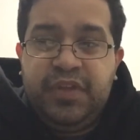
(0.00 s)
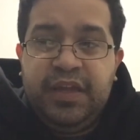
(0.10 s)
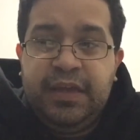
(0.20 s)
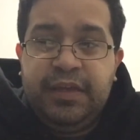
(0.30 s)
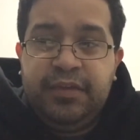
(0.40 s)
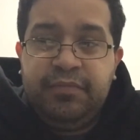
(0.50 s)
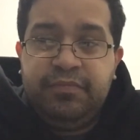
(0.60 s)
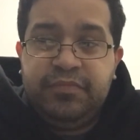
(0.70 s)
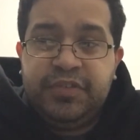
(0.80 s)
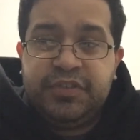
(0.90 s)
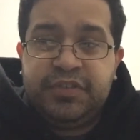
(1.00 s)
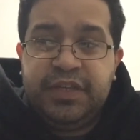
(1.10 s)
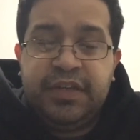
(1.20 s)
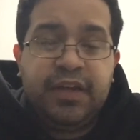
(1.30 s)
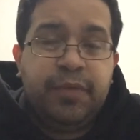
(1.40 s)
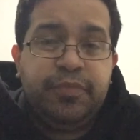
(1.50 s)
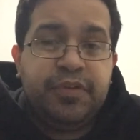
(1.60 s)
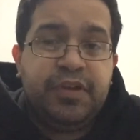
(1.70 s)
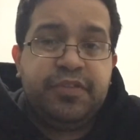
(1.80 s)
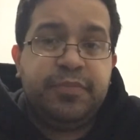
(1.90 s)
a just
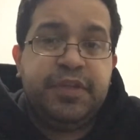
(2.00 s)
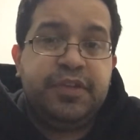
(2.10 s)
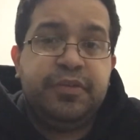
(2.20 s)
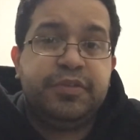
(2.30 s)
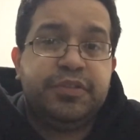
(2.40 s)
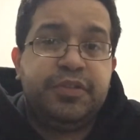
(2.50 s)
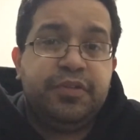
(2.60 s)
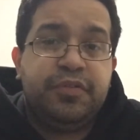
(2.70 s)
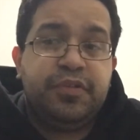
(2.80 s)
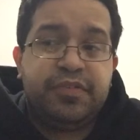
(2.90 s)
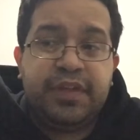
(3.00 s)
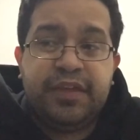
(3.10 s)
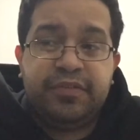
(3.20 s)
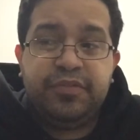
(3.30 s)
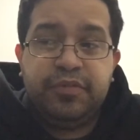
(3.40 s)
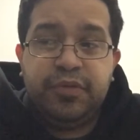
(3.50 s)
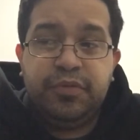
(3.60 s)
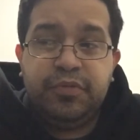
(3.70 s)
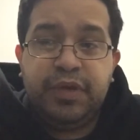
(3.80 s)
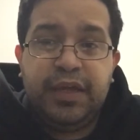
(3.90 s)
incomprehensibly huge universe that
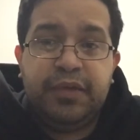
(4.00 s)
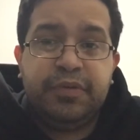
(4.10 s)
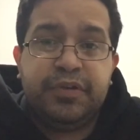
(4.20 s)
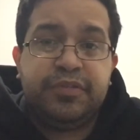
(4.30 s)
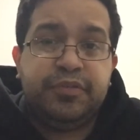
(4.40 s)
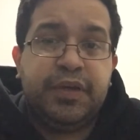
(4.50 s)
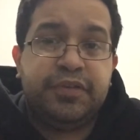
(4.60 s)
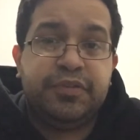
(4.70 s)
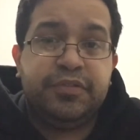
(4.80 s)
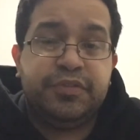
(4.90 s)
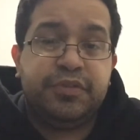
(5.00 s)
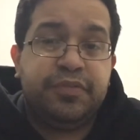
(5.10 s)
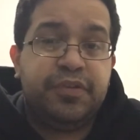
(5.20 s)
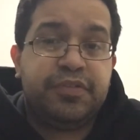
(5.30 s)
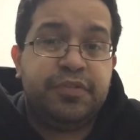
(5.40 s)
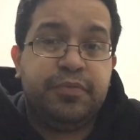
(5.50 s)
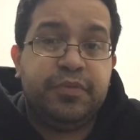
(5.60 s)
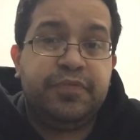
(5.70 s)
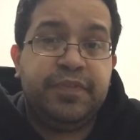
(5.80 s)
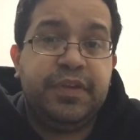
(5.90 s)
to anyone trying to traverse it
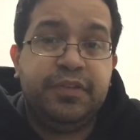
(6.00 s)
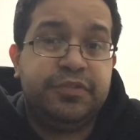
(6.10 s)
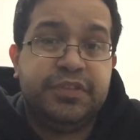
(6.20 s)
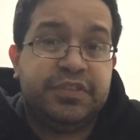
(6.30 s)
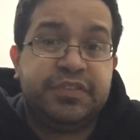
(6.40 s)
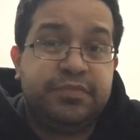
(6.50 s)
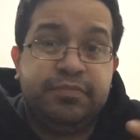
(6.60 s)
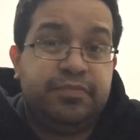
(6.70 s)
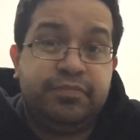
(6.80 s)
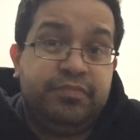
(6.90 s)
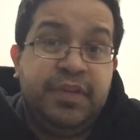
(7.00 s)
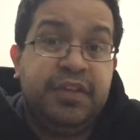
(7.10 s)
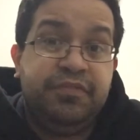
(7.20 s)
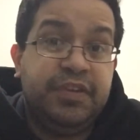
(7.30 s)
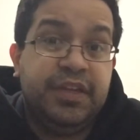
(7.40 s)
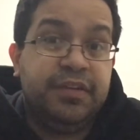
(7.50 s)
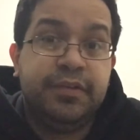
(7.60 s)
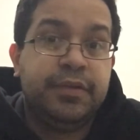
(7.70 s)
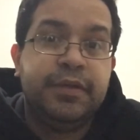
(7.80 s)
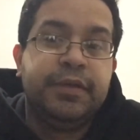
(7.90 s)
would feel just infinite.
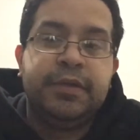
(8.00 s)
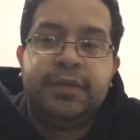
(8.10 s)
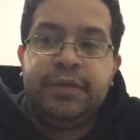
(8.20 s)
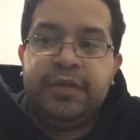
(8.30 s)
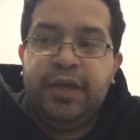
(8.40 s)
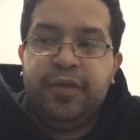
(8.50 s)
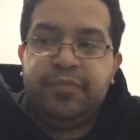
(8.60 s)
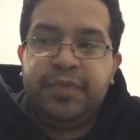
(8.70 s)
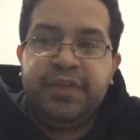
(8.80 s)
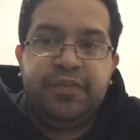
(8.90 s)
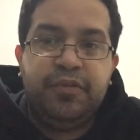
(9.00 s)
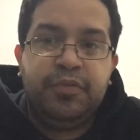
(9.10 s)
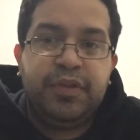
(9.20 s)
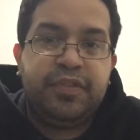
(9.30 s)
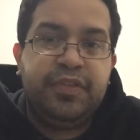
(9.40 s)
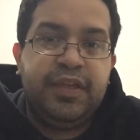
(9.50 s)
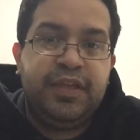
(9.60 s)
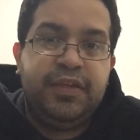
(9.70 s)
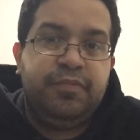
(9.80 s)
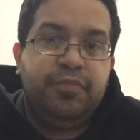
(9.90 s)
Even with
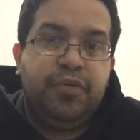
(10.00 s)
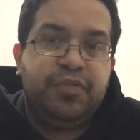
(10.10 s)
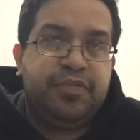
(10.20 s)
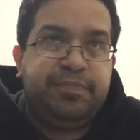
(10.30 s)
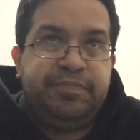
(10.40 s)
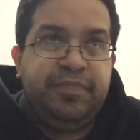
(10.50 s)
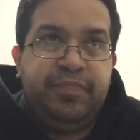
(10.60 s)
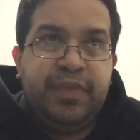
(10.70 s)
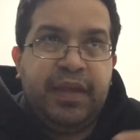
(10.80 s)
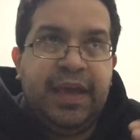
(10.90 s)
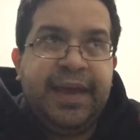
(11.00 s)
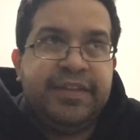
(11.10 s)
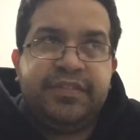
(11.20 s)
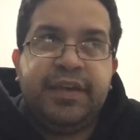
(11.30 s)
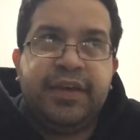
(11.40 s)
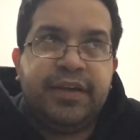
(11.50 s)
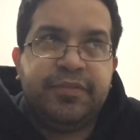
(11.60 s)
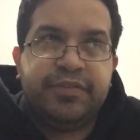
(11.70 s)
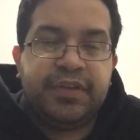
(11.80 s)
the most high-tech